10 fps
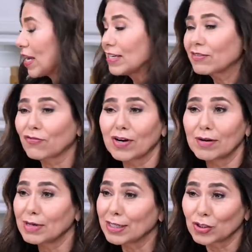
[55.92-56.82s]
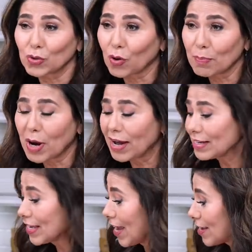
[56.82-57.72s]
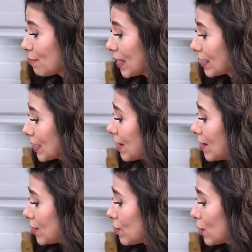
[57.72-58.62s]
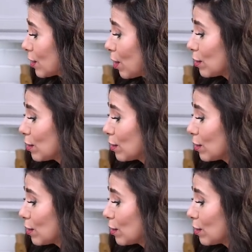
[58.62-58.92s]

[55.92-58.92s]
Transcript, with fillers: baked from a store-bought cake mix. You can